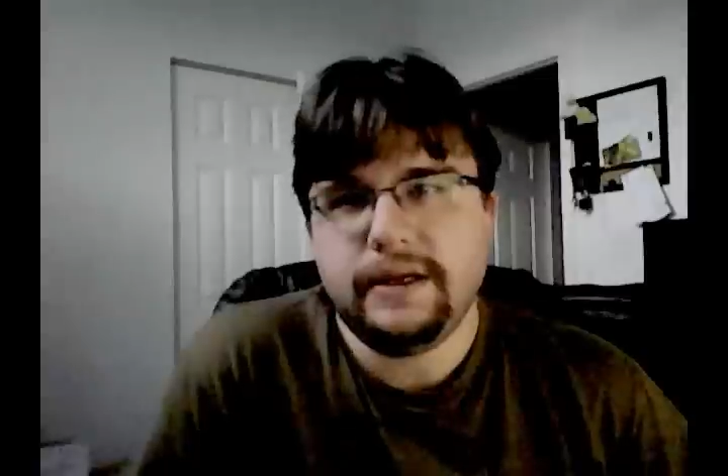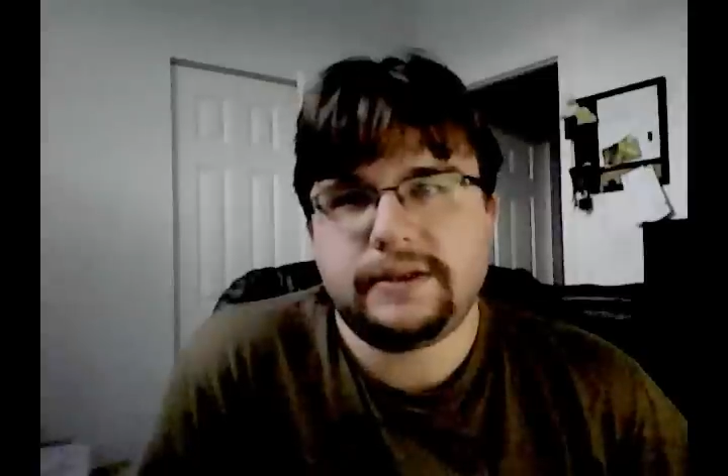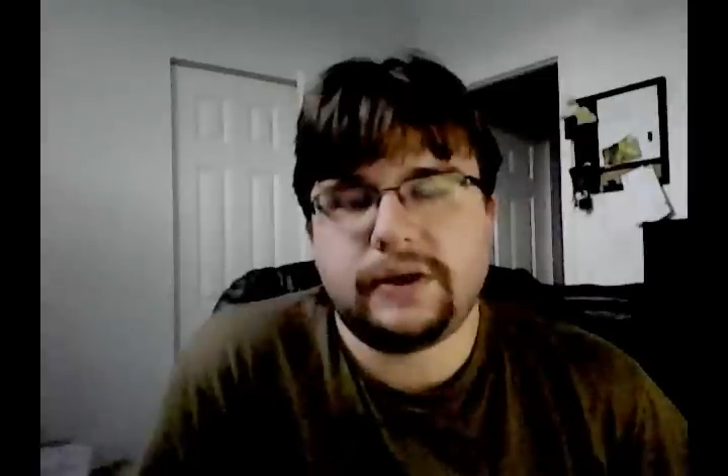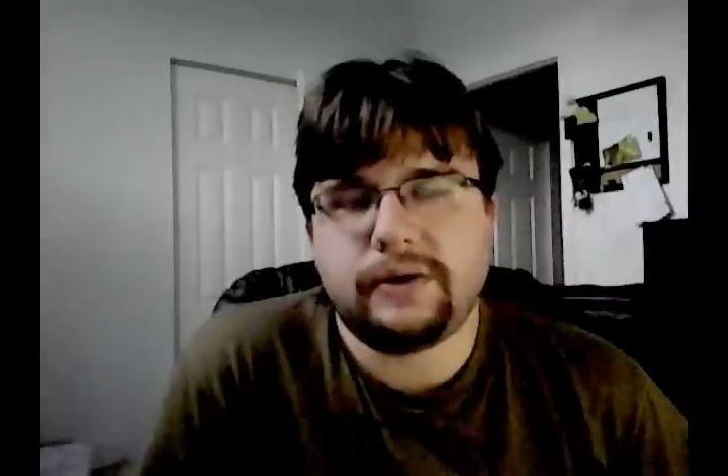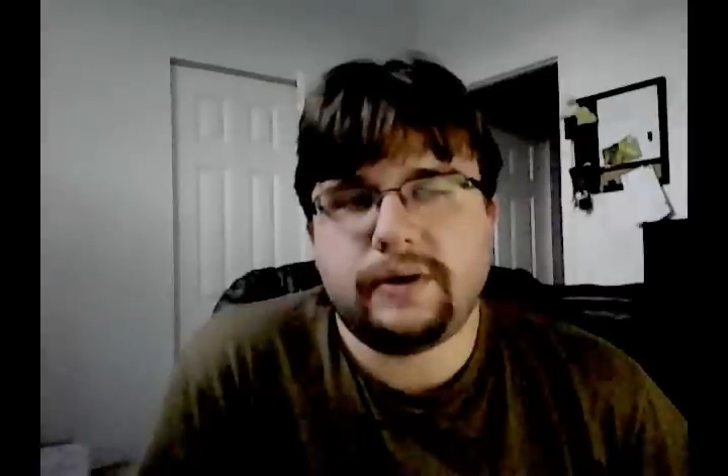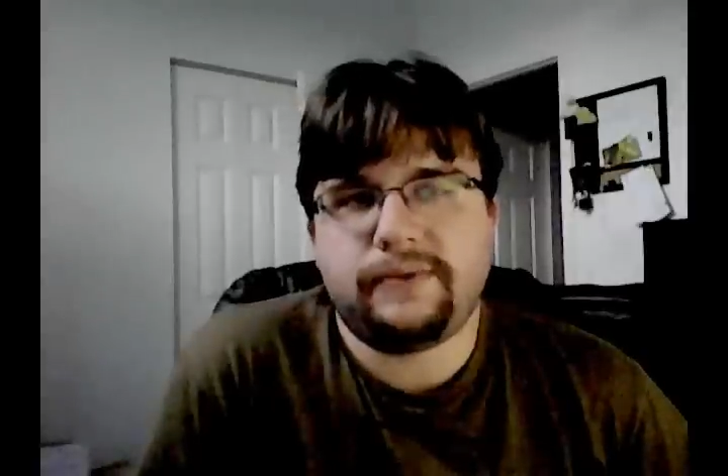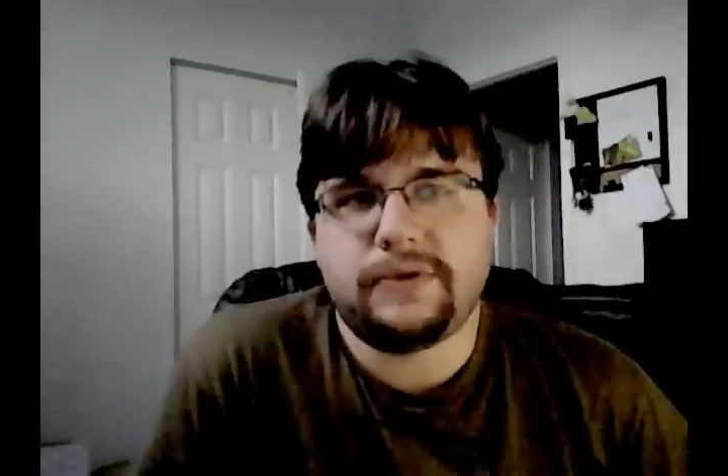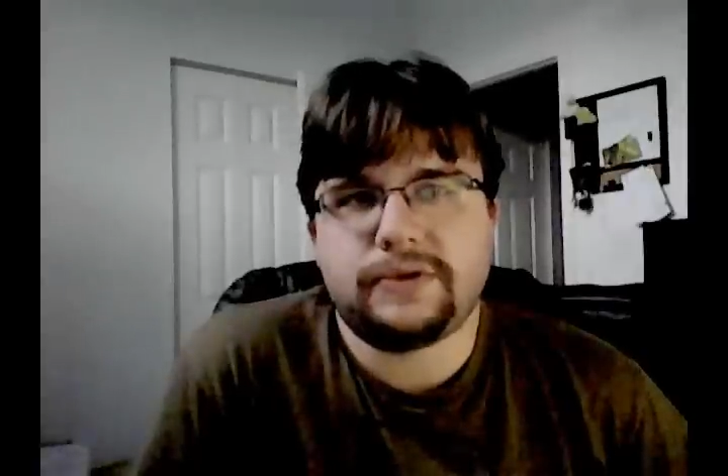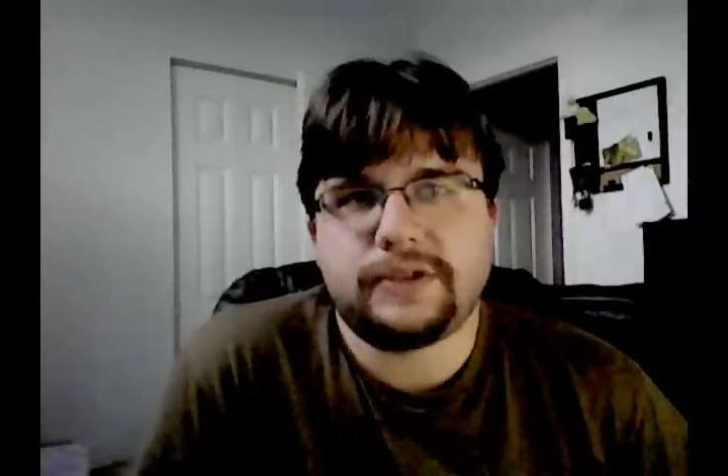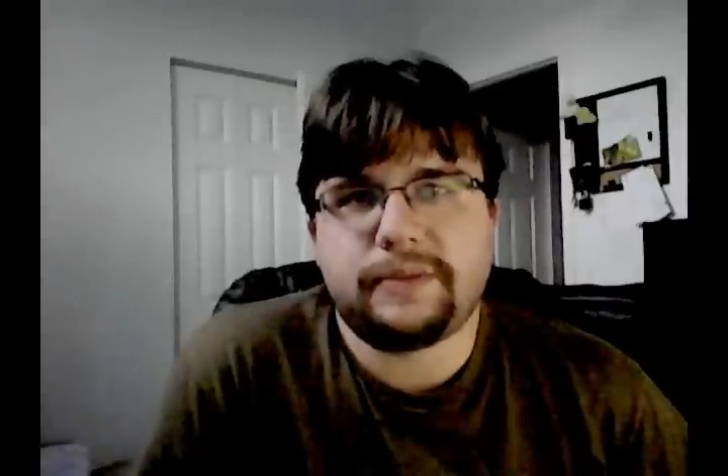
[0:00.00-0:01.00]
So if
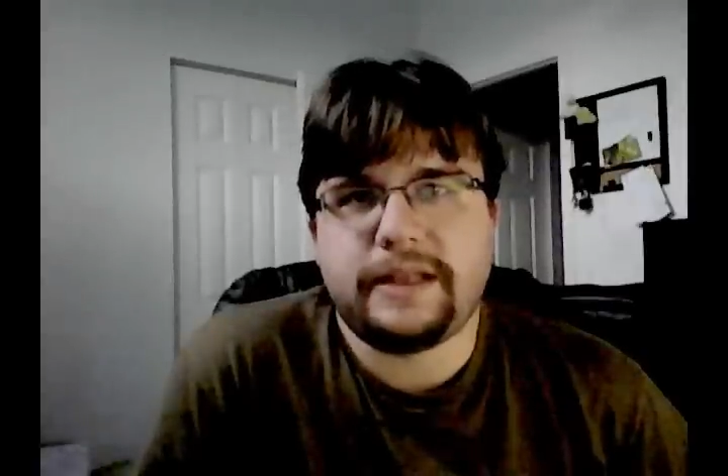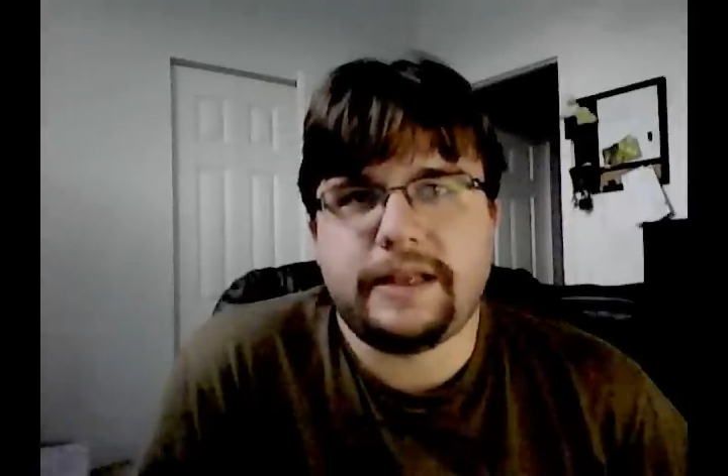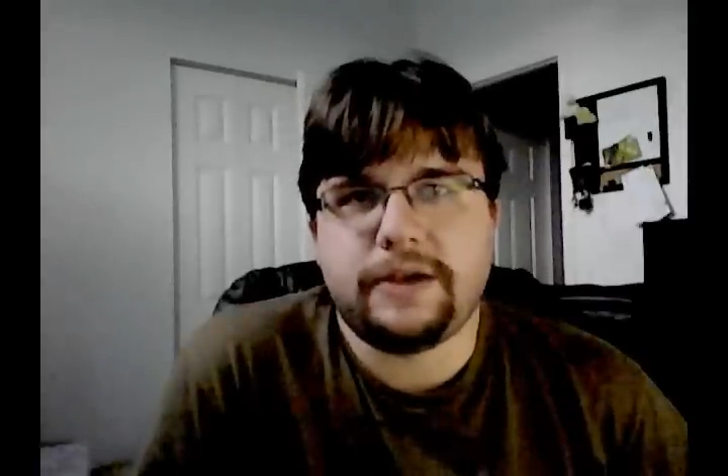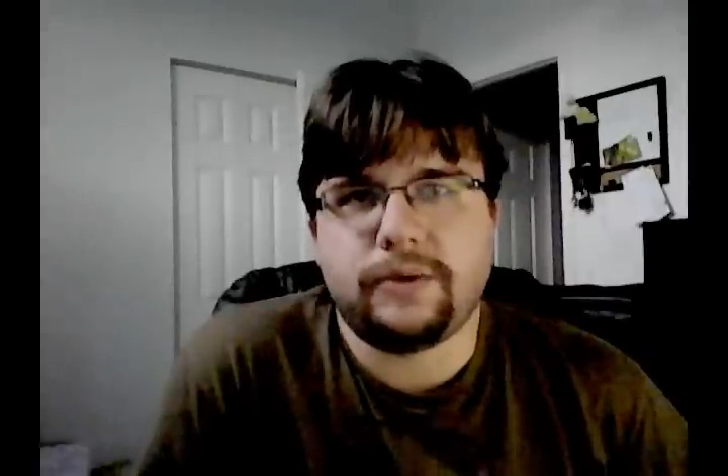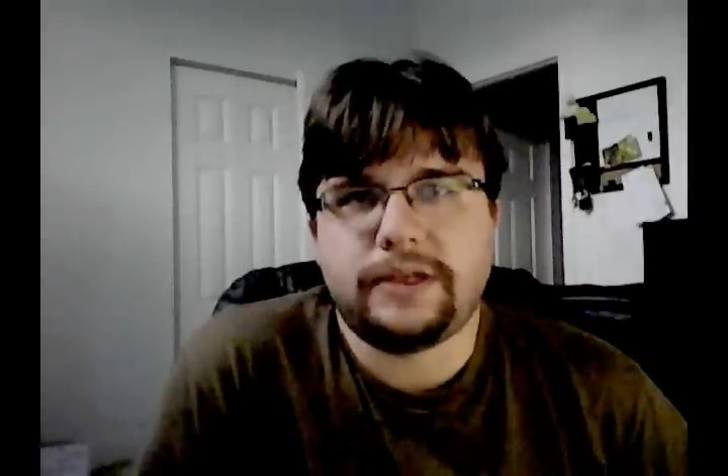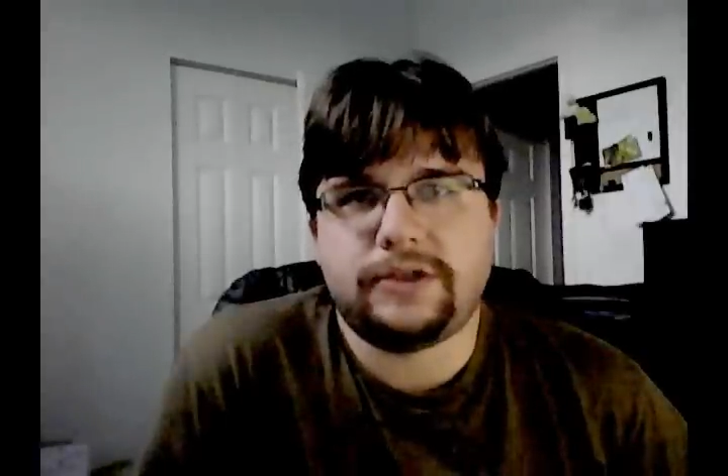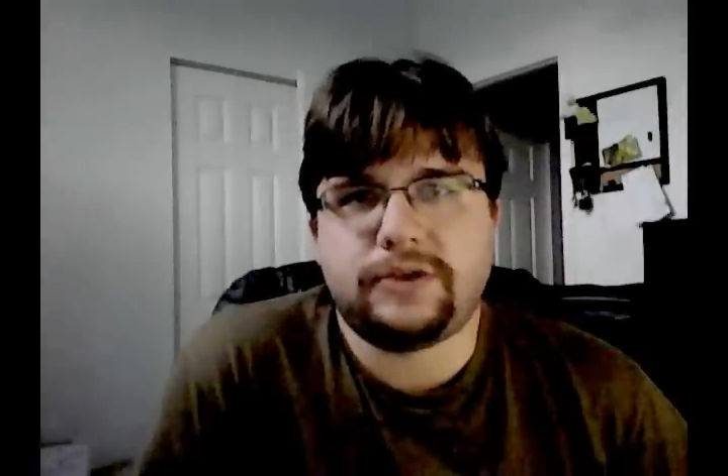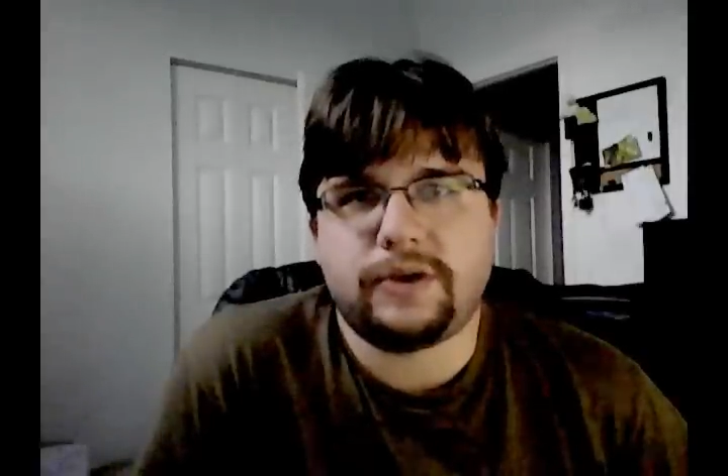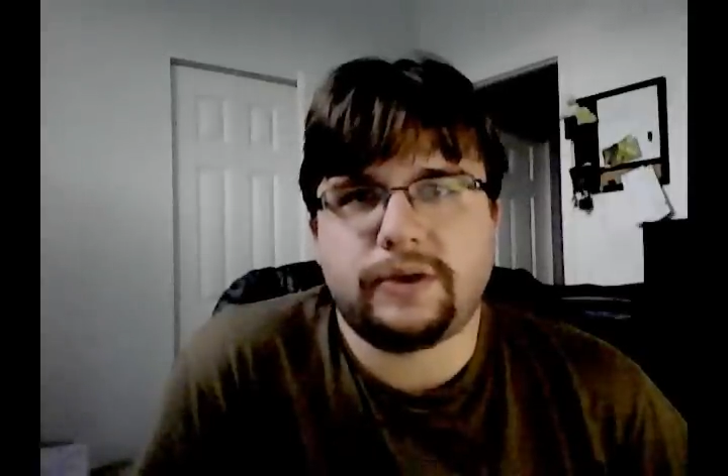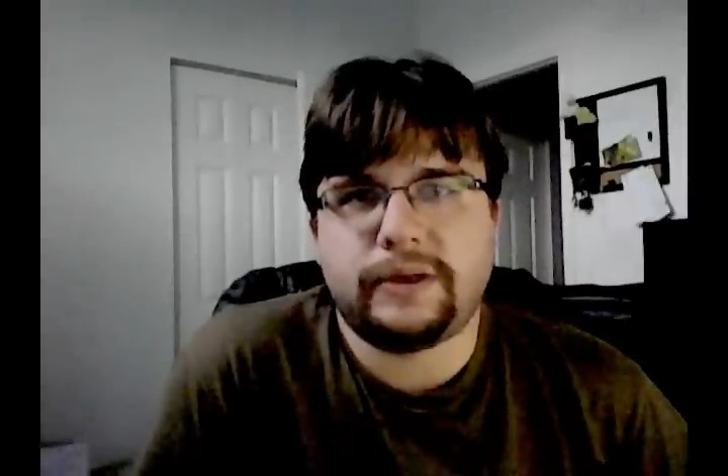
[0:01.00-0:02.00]
there's something that you're really
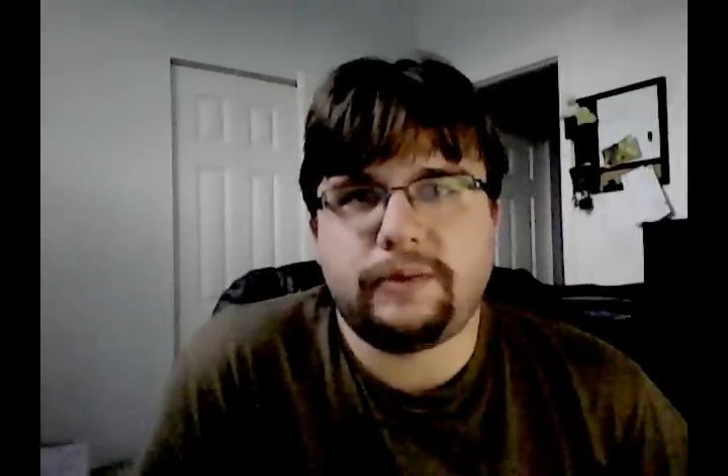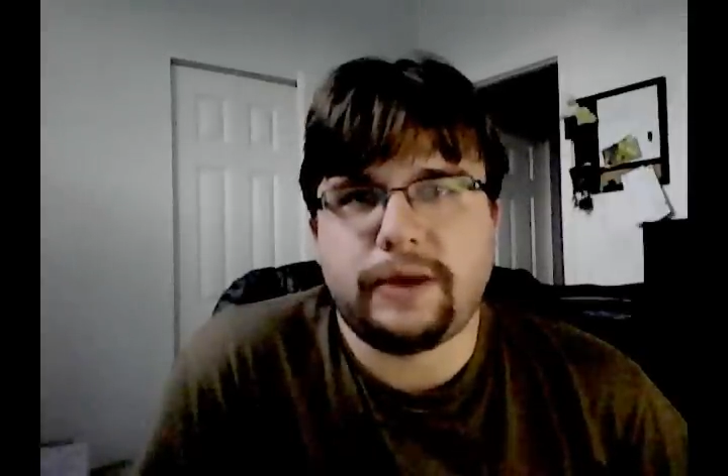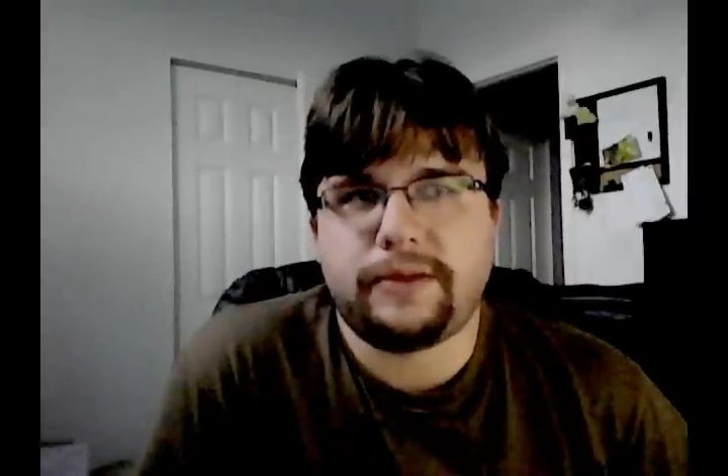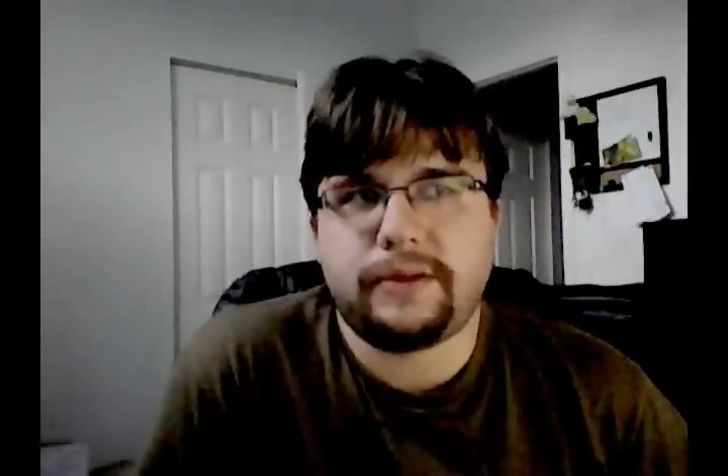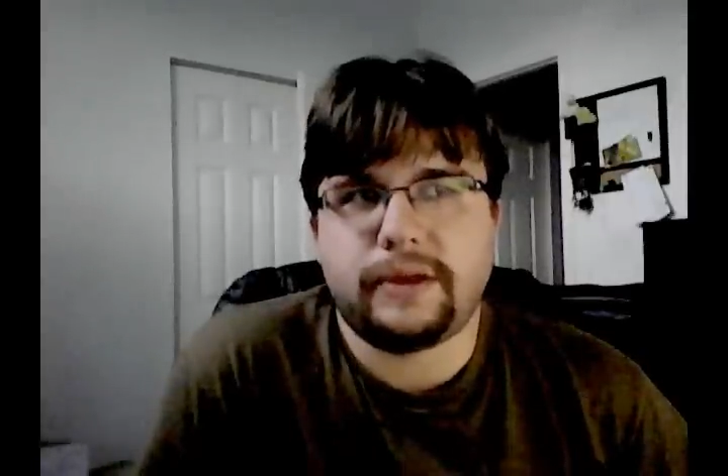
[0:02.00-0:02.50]
struggling with,